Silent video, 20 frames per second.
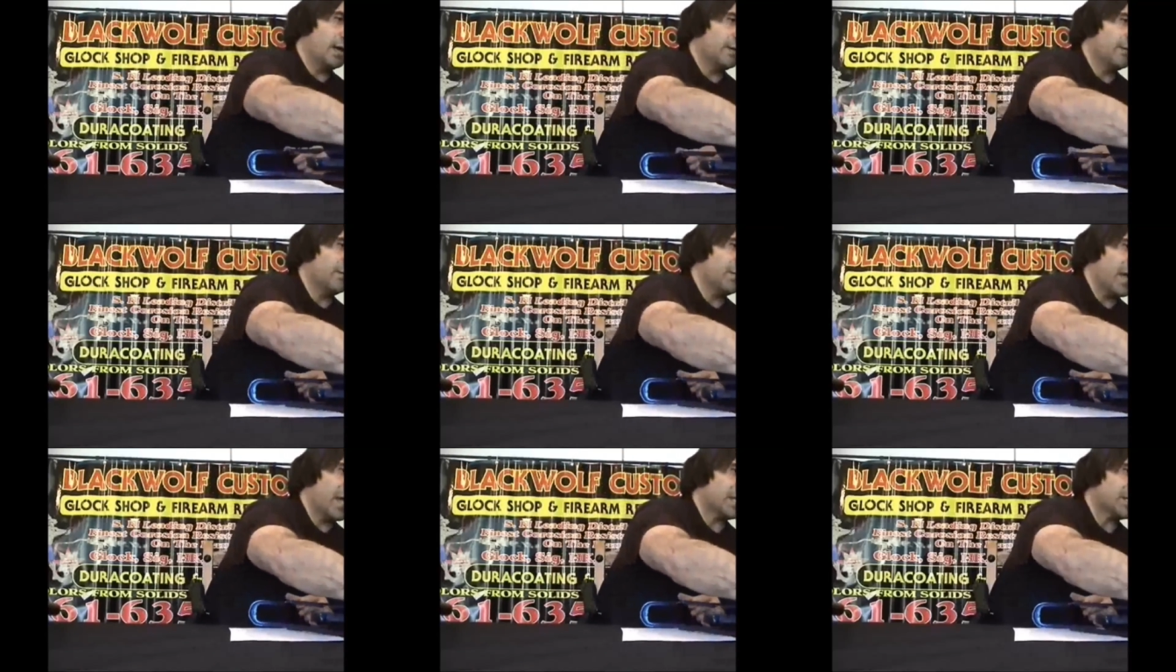
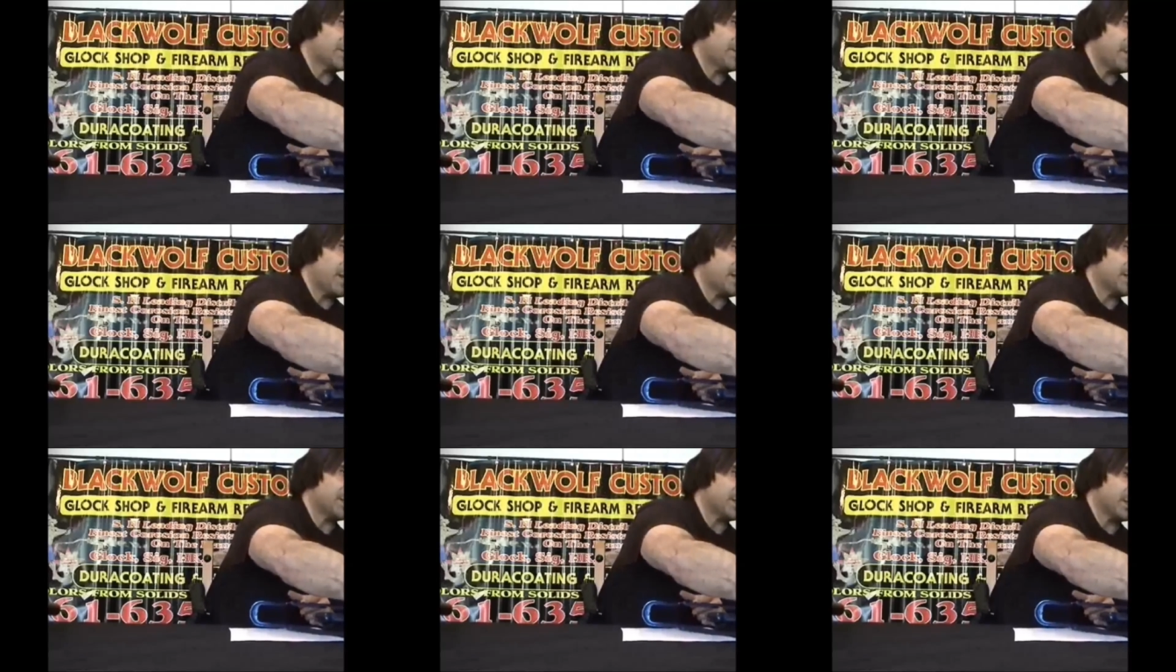and that's
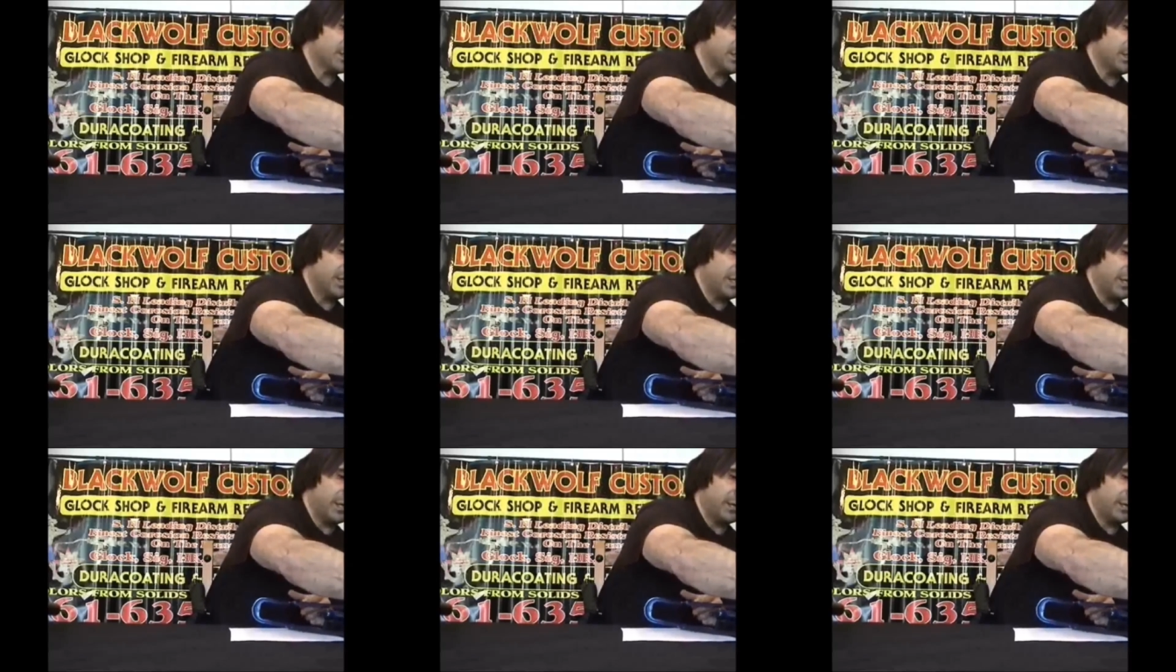
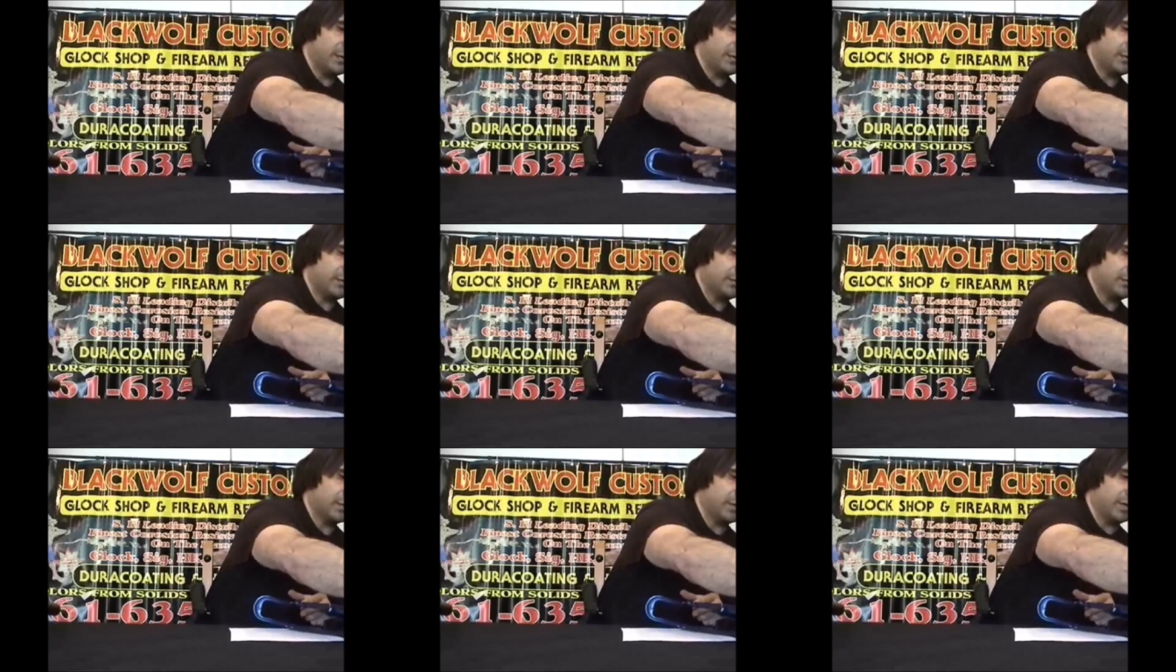basically
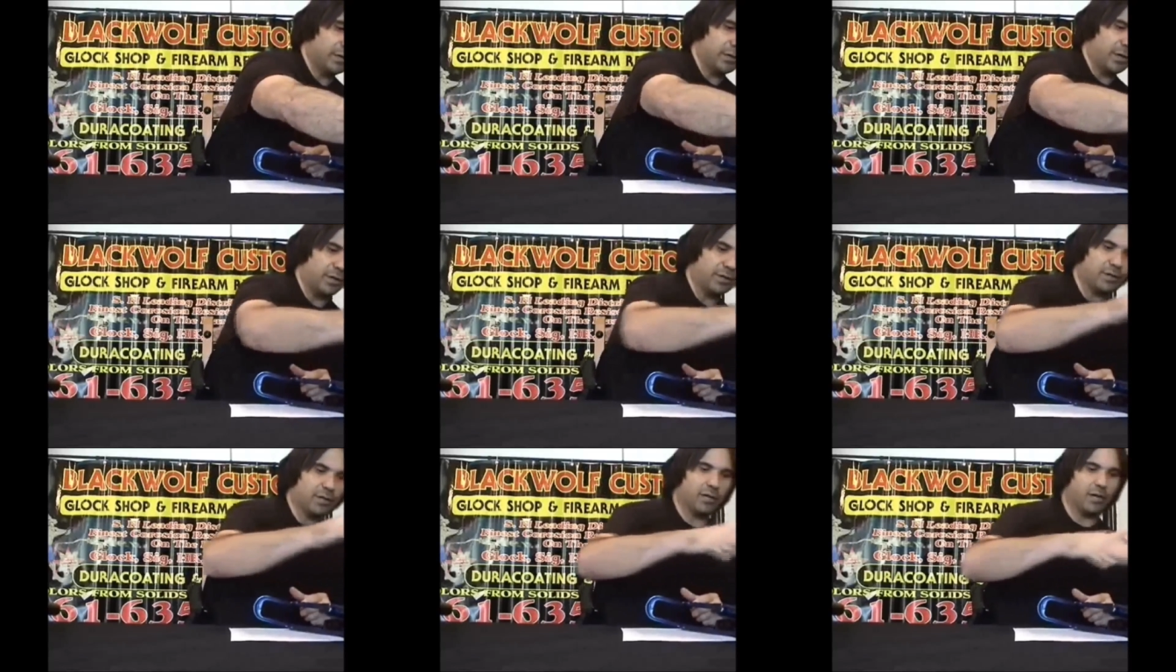
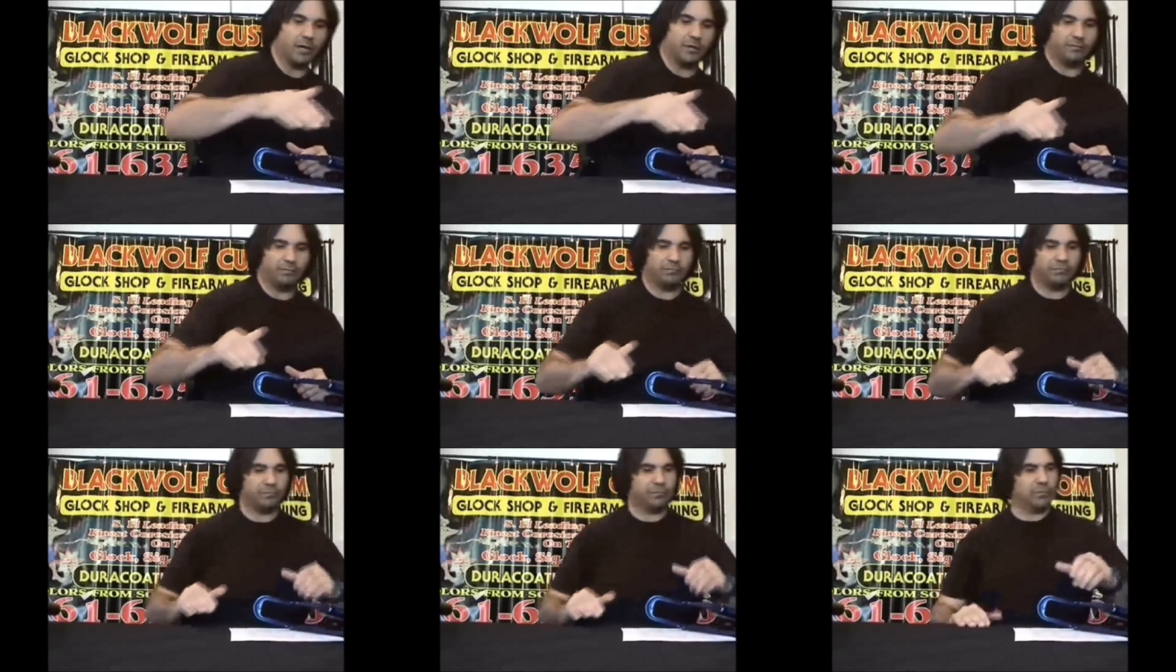another gun.